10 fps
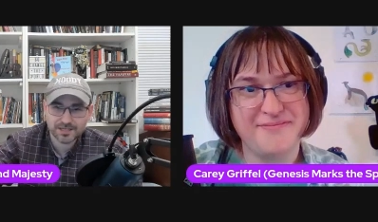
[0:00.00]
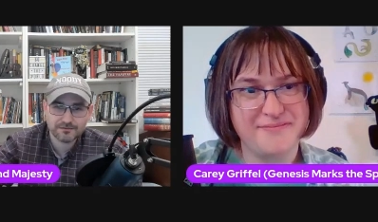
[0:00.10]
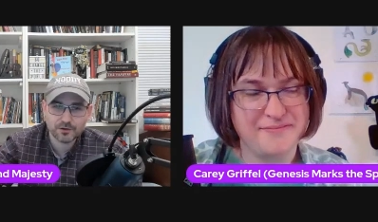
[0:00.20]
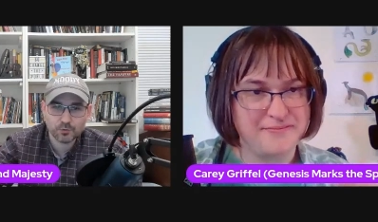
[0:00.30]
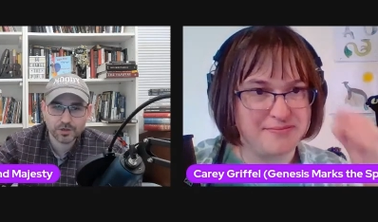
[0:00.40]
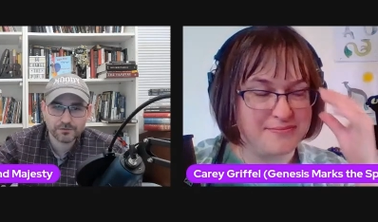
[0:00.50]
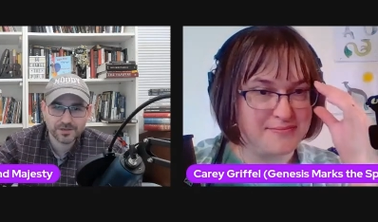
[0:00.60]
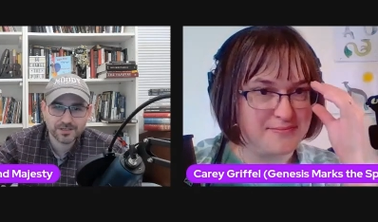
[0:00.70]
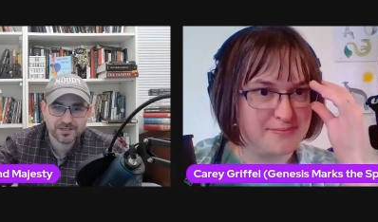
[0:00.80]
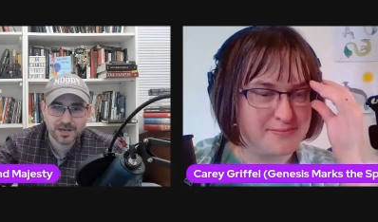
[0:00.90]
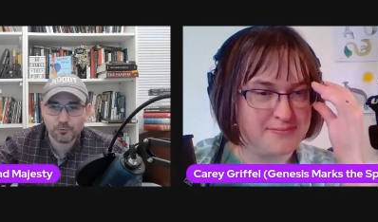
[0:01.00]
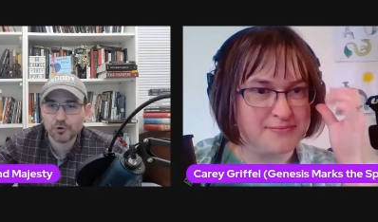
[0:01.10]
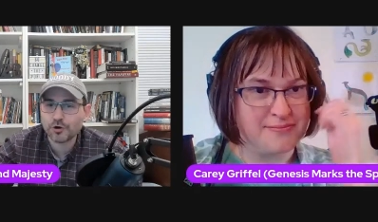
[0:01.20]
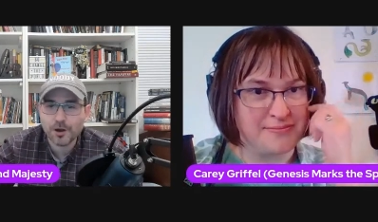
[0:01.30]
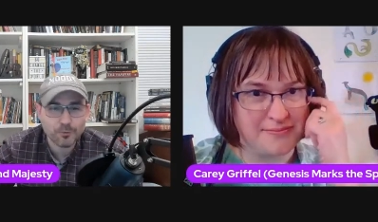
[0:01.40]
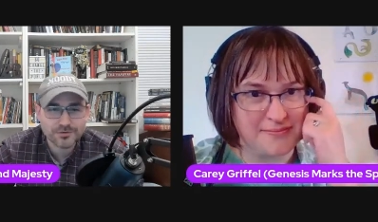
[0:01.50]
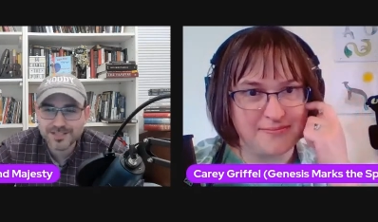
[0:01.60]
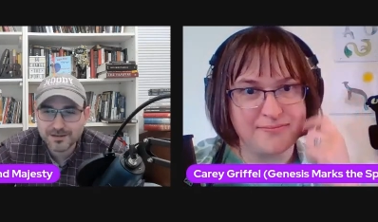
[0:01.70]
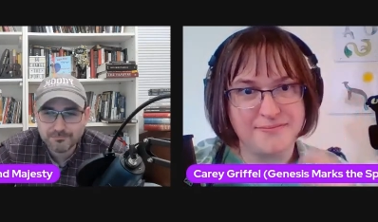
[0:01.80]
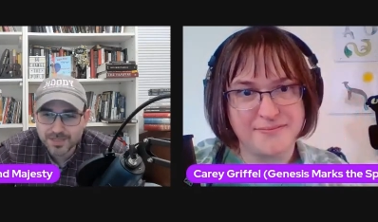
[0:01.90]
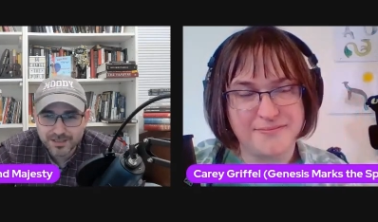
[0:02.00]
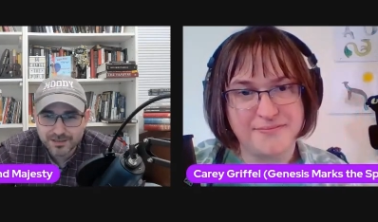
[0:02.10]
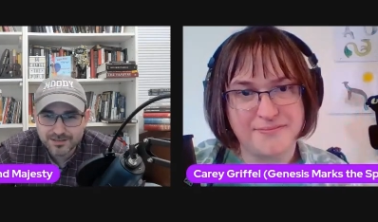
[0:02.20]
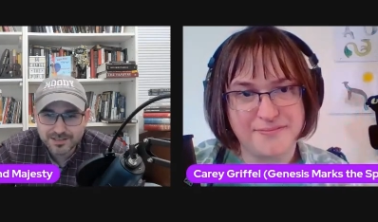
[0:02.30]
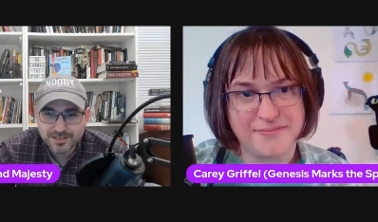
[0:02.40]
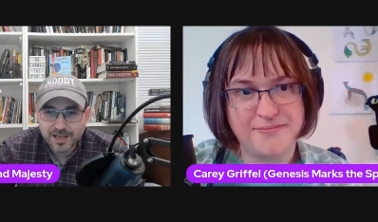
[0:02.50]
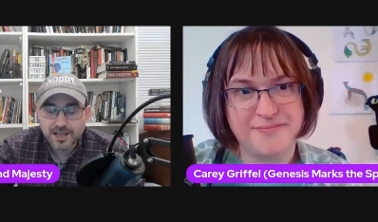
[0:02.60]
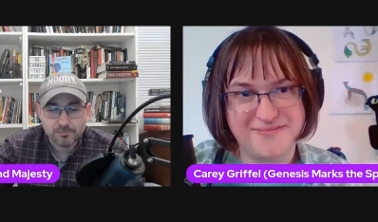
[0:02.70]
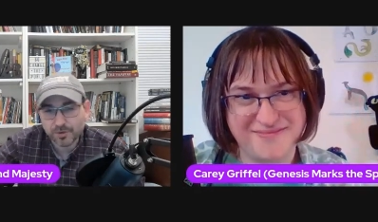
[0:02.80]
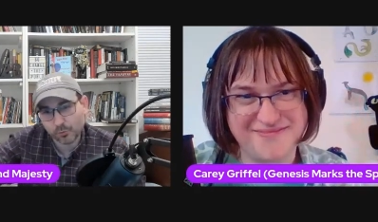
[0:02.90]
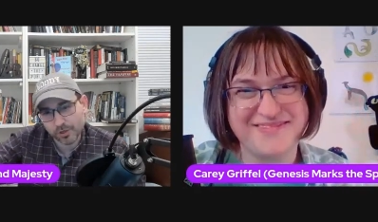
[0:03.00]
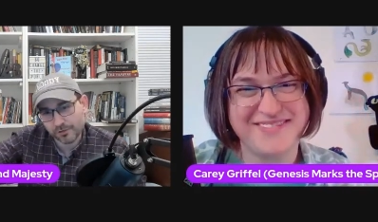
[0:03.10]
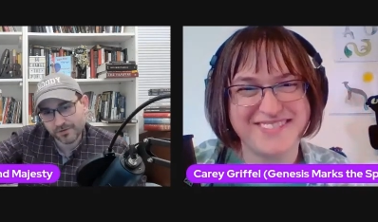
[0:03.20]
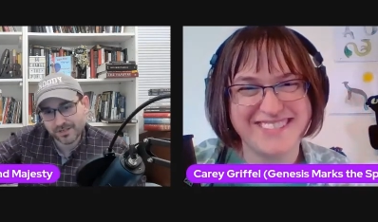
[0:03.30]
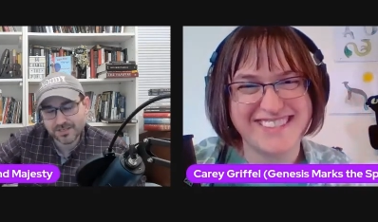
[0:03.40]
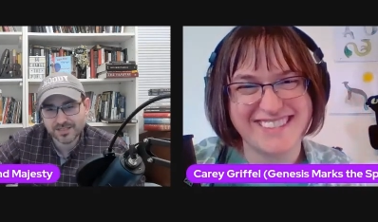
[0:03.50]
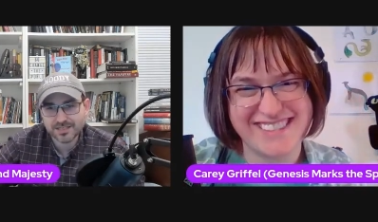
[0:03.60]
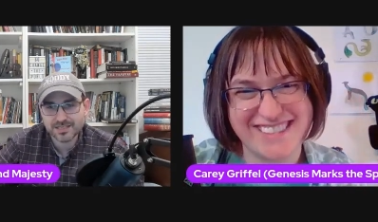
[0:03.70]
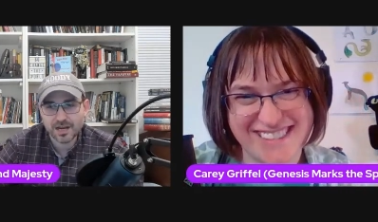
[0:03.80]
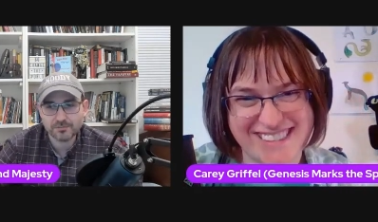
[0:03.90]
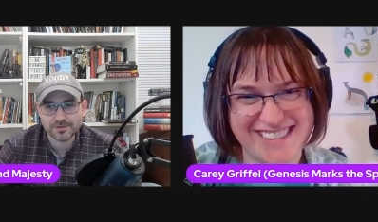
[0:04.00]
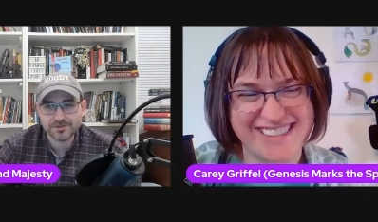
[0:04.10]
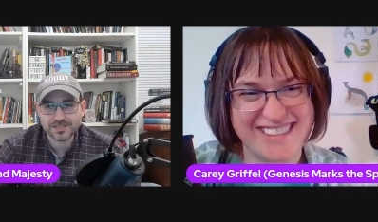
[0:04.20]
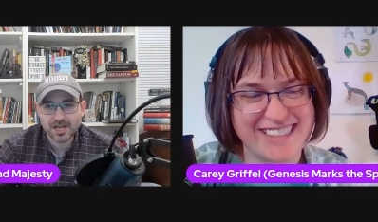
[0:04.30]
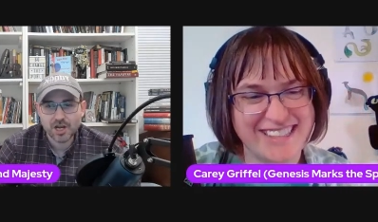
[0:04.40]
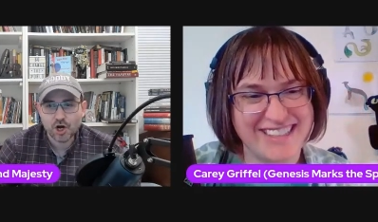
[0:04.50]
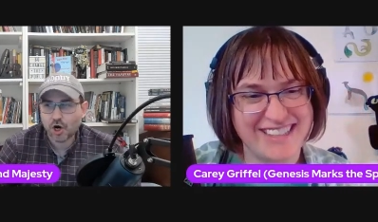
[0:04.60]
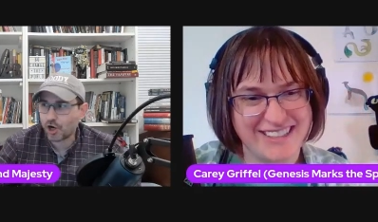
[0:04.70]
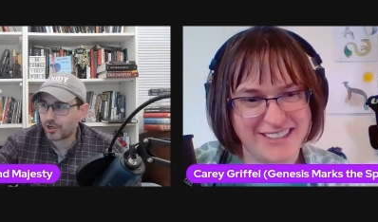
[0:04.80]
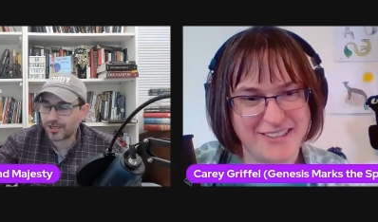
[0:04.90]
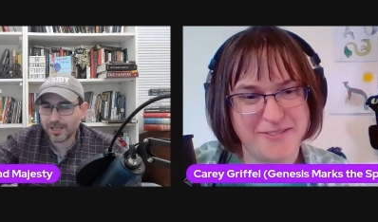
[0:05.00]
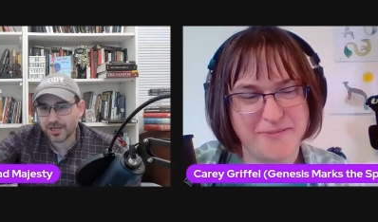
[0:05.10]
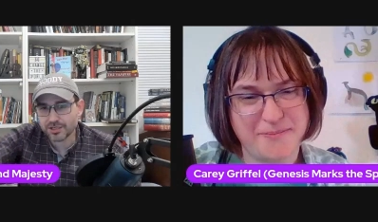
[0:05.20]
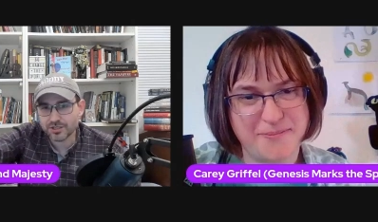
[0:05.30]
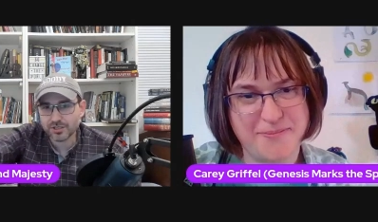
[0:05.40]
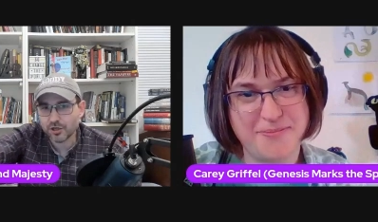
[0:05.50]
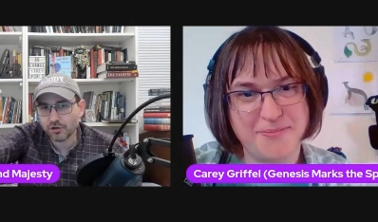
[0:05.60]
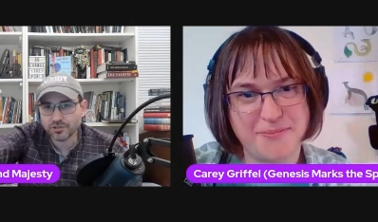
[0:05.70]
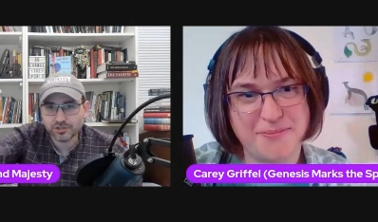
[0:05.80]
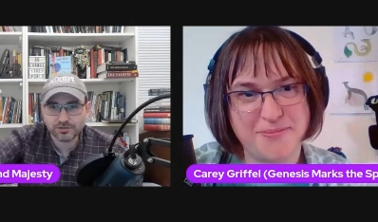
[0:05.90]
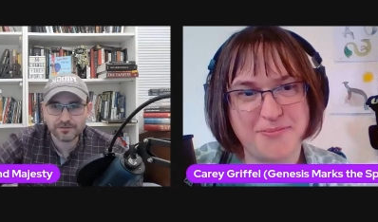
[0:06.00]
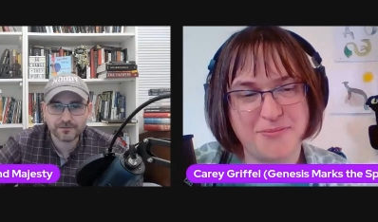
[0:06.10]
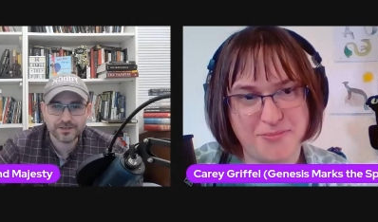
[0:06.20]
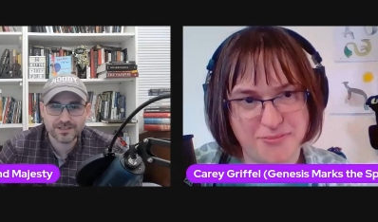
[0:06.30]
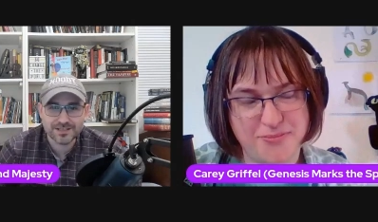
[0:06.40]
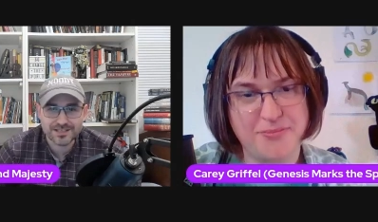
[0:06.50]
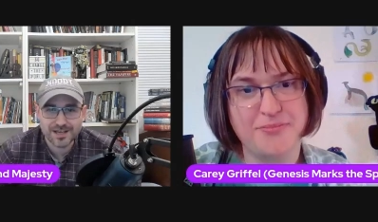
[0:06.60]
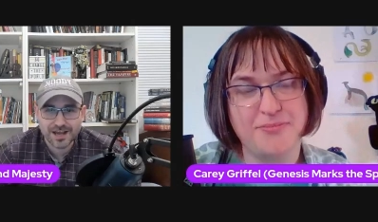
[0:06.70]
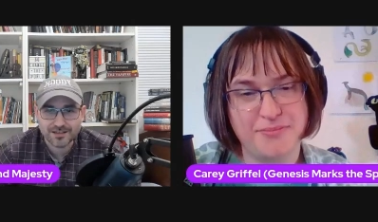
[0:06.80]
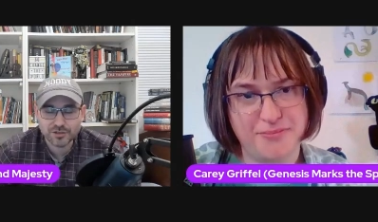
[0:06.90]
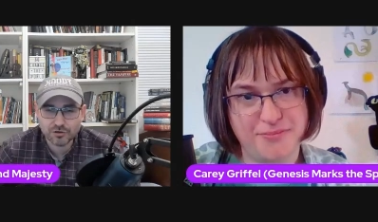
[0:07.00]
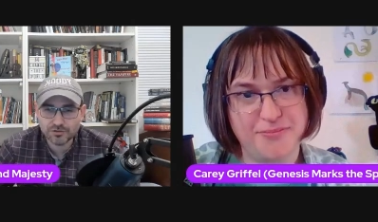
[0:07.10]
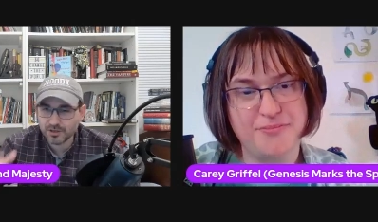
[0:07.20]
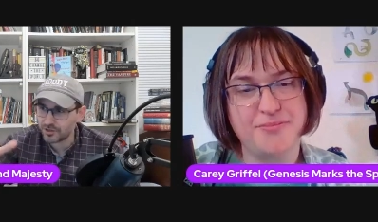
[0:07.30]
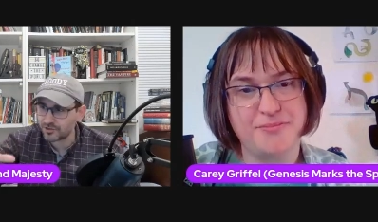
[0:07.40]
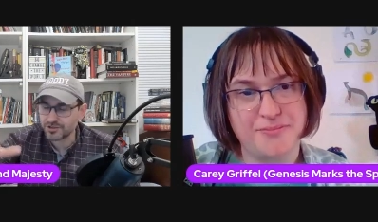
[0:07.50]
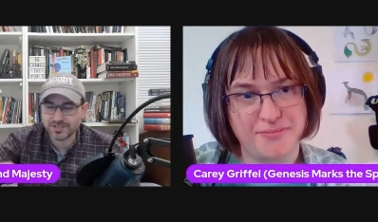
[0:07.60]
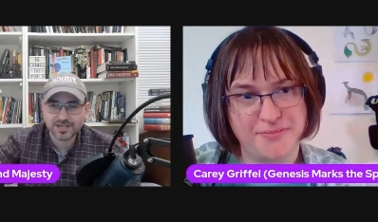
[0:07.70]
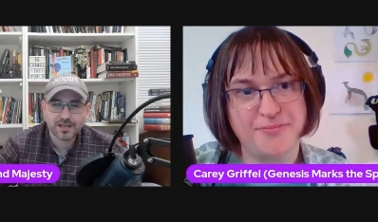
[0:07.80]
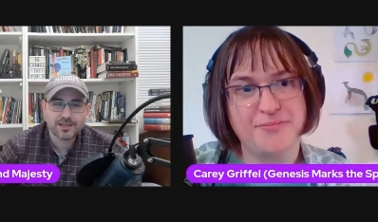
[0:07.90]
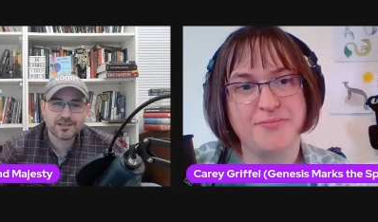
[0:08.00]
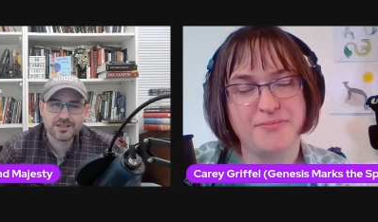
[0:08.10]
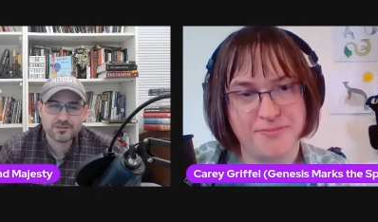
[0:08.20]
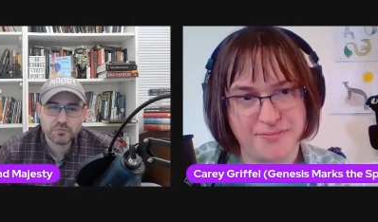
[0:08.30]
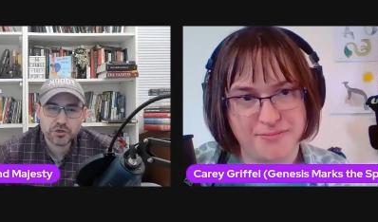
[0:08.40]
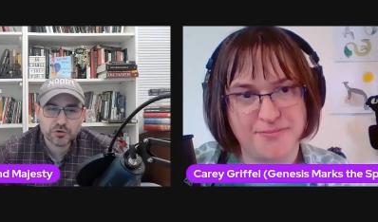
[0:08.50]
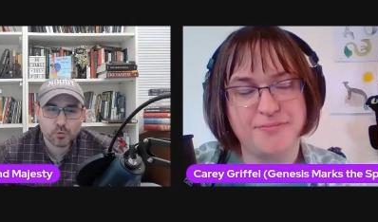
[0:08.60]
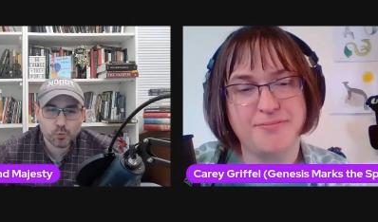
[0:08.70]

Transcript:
Speaker 1: giving one of his i won't i won't say minions but one of his disciples can actually also defeat these gods do you think there is this spiritual